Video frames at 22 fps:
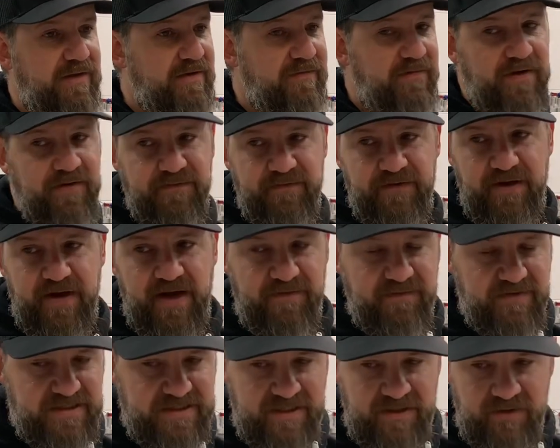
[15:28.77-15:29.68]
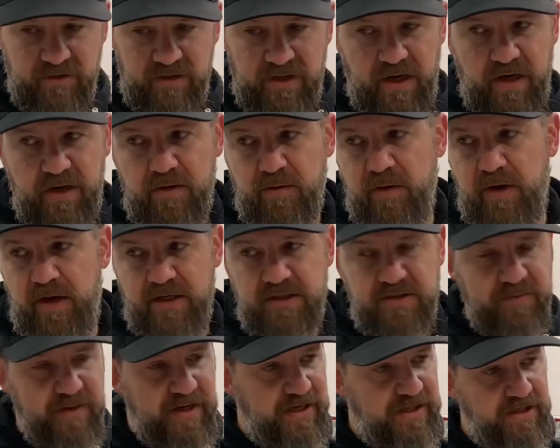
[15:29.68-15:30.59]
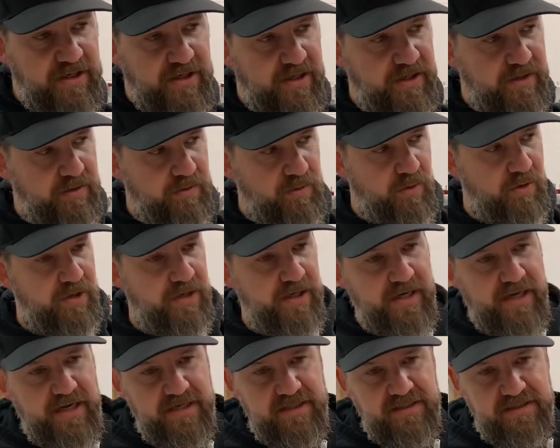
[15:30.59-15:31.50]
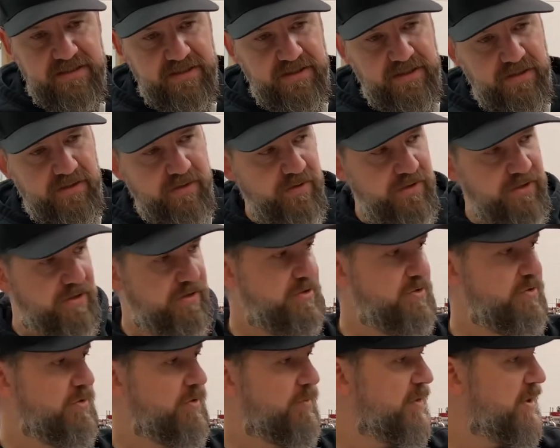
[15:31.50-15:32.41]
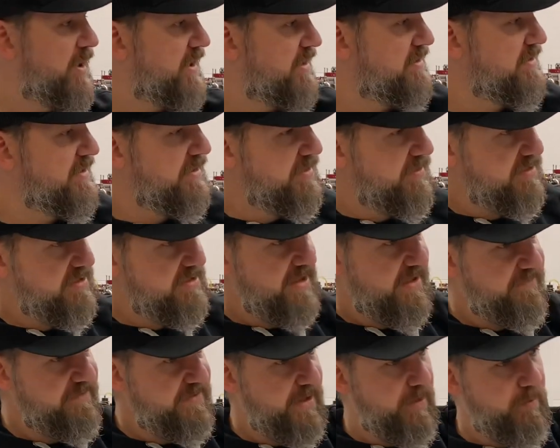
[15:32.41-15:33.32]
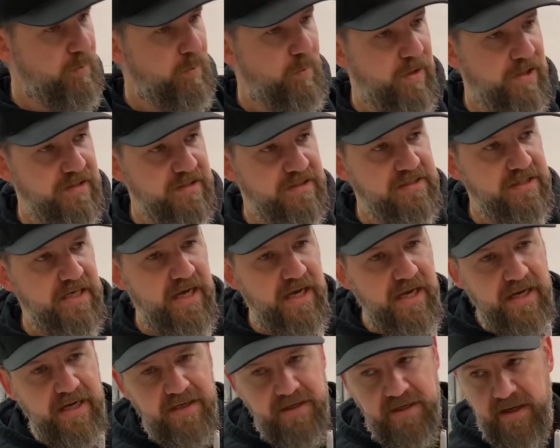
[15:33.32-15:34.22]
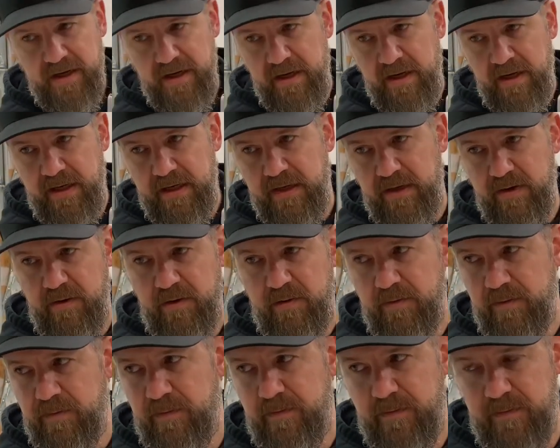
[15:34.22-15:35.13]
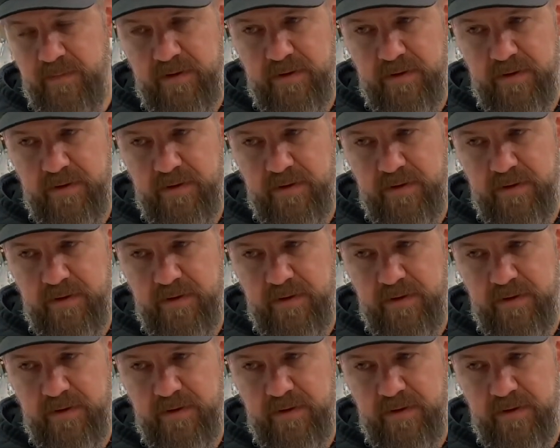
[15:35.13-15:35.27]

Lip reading: Even if you have a single car garage, man, you can organize, you know, your toolbox and your stuff down one side, you know,